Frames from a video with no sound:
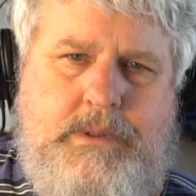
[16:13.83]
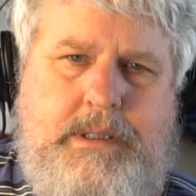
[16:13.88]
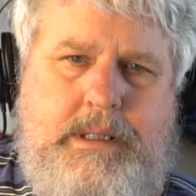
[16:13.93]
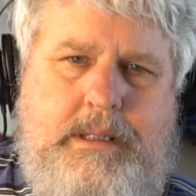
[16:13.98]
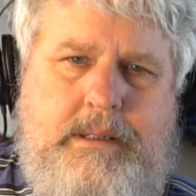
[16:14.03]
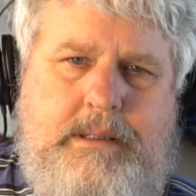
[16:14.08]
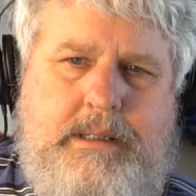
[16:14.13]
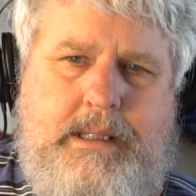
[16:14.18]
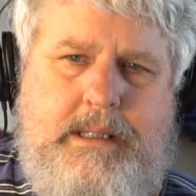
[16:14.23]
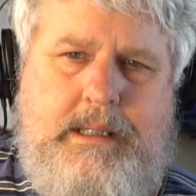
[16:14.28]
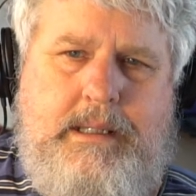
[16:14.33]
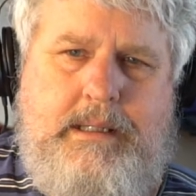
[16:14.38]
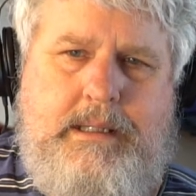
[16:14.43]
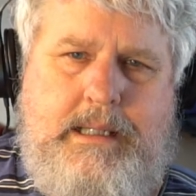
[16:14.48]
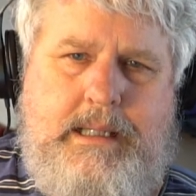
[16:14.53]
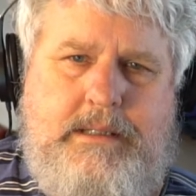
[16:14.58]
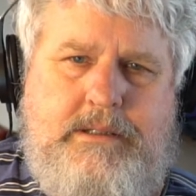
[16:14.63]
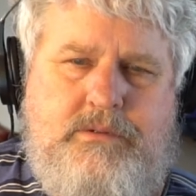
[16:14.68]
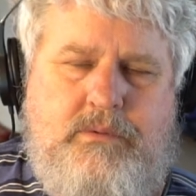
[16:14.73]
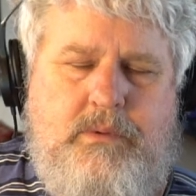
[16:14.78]
Right,
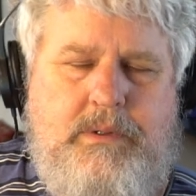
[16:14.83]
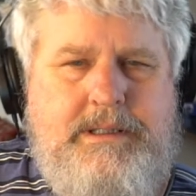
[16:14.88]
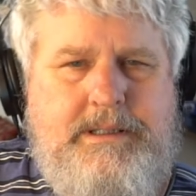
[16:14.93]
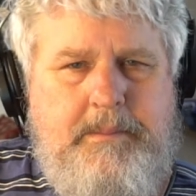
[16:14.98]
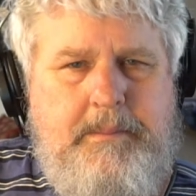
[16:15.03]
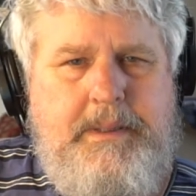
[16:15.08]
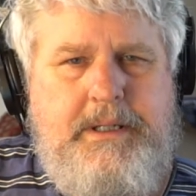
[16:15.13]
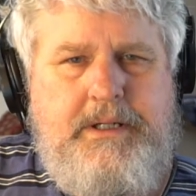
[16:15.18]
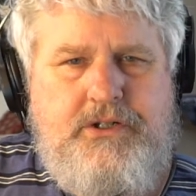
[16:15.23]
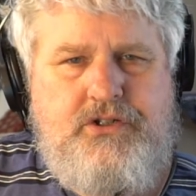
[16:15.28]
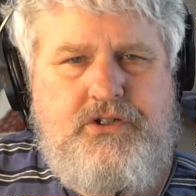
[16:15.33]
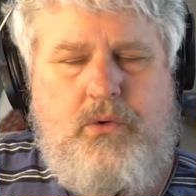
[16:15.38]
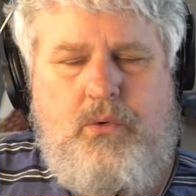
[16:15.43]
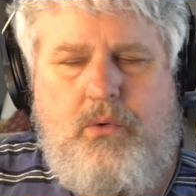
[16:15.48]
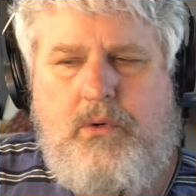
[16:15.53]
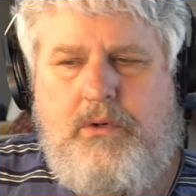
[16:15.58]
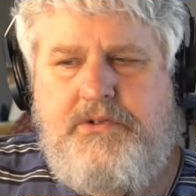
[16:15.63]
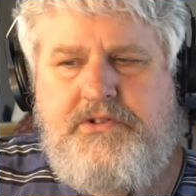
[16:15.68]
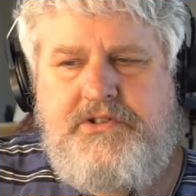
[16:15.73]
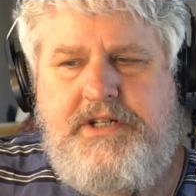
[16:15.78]
and that's what diminished
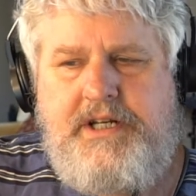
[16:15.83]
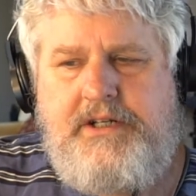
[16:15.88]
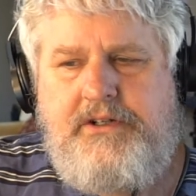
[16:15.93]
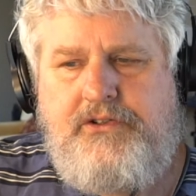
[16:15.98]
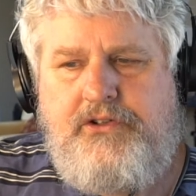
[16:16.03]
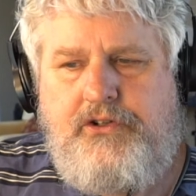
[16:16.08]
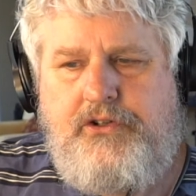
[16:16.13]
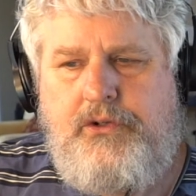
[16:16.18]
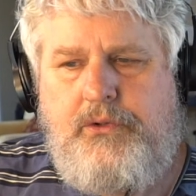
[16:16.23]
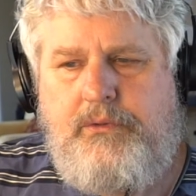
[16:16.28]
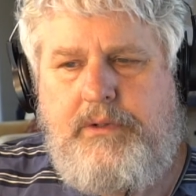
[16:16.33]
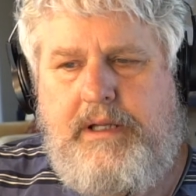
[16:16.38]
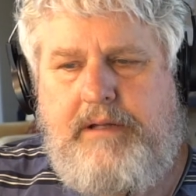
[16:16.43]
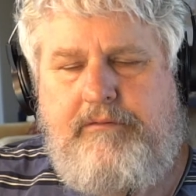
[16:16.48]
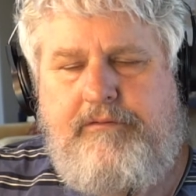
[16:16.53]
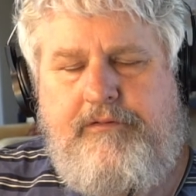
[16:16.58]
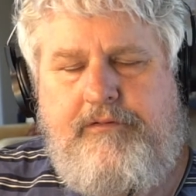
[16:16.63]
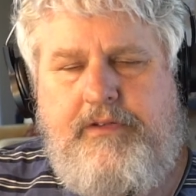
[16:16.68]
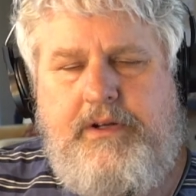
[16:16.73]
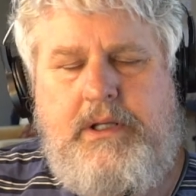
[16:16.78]
chords tend to do. They
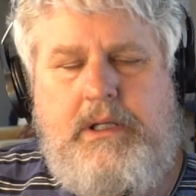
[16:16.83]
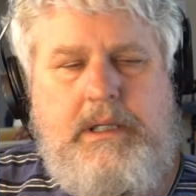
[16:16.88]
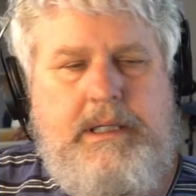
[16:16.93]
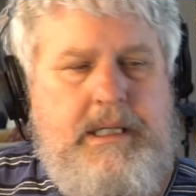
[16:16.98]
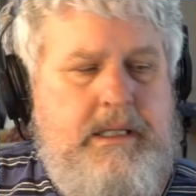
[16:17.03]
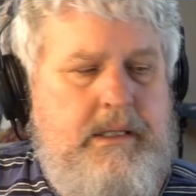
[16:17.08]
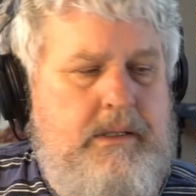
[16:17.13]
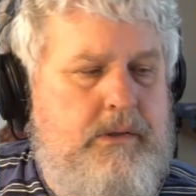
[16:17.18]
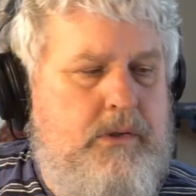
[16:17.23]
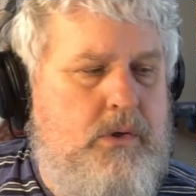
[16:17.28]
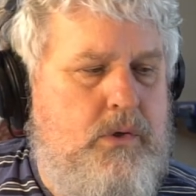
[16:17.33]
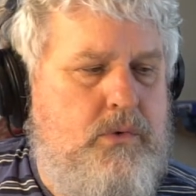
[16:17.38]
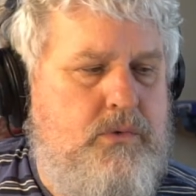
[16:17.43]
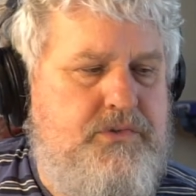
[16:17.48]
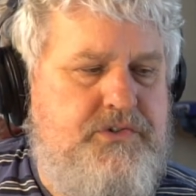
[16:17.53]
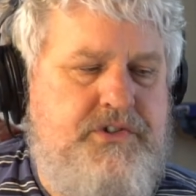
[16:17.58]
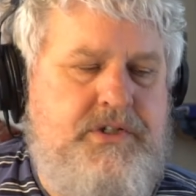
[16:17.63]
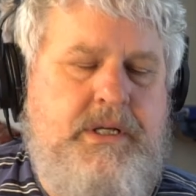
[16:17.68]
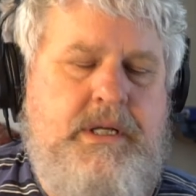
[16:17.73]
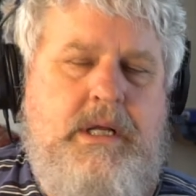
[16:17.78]
fill in
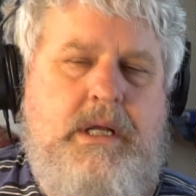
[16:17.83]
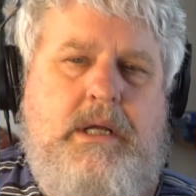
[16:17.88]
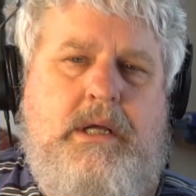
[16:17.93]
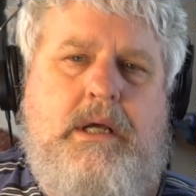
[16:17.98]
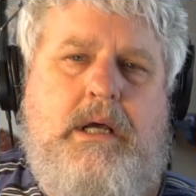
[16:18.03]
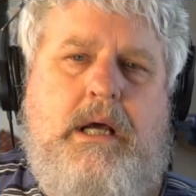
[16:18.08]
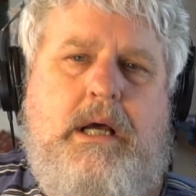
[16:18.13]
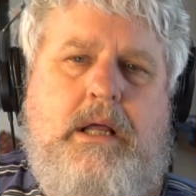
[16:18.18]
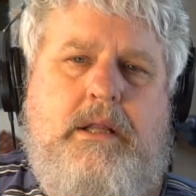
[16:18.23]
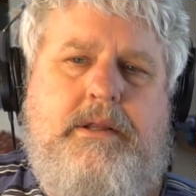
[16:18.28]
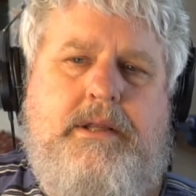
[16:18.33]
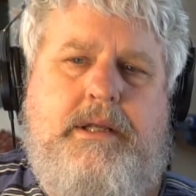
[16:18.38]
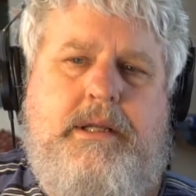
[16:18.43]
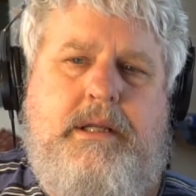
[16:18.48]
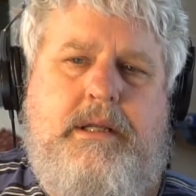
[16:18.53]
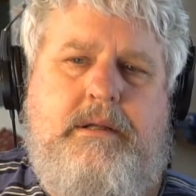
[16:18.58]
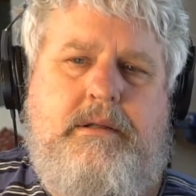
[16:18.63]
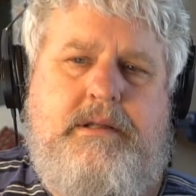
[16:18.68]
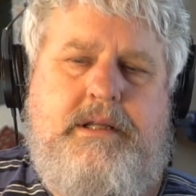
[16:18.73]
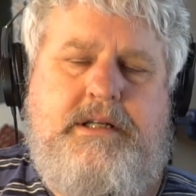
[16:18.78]
those
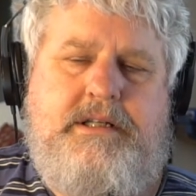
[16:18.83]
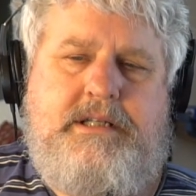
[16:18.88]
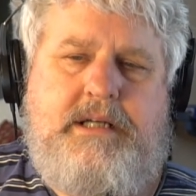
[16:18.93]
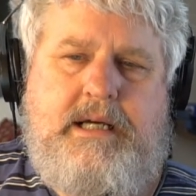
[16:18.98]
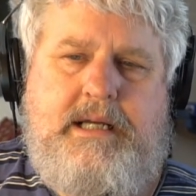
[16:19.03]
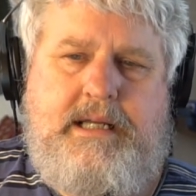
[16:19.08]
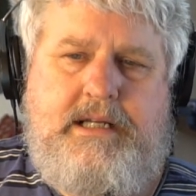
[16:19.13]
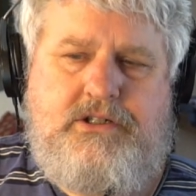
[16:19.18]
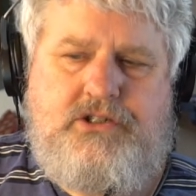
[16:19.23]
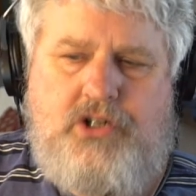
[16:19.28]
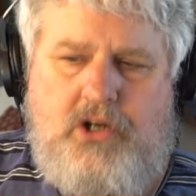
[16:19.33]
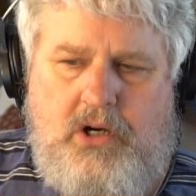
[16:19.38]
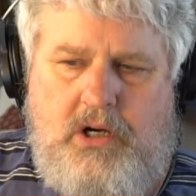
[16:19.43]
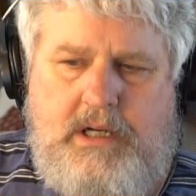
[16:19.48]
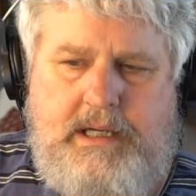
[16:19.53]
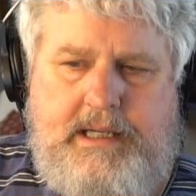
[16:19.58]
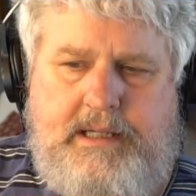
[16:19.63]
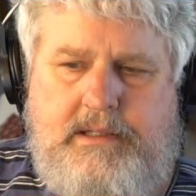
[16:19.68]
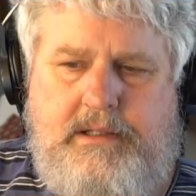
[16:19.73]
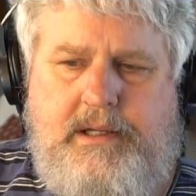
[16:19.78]
the
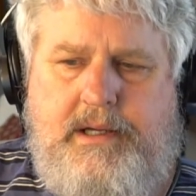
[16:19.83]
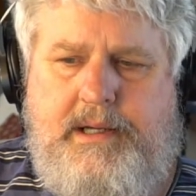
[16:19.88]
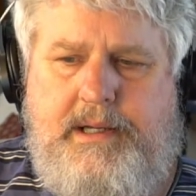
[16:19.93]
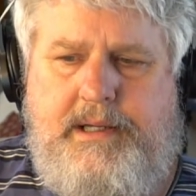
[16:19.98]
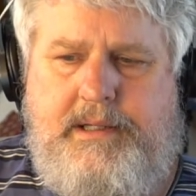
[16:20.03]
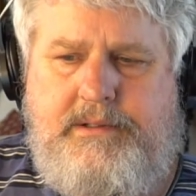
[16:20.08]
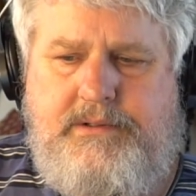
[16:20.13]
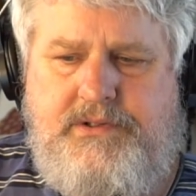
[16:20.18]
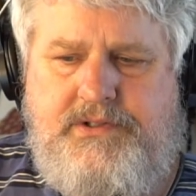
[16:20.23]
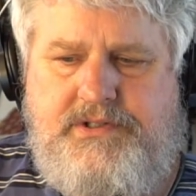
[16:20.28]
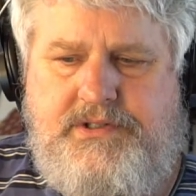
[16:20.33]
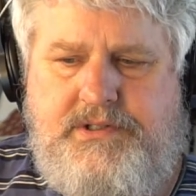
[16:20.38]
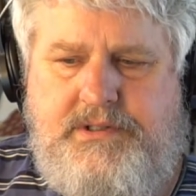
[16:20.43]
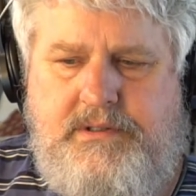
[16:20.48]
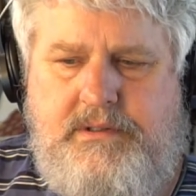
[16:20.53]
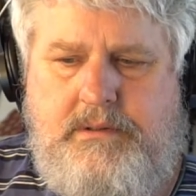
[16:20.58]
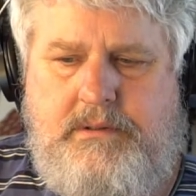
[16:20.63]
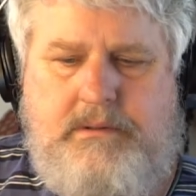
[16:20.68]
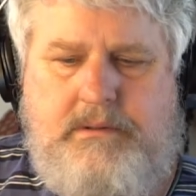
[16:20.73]
diatonic lines,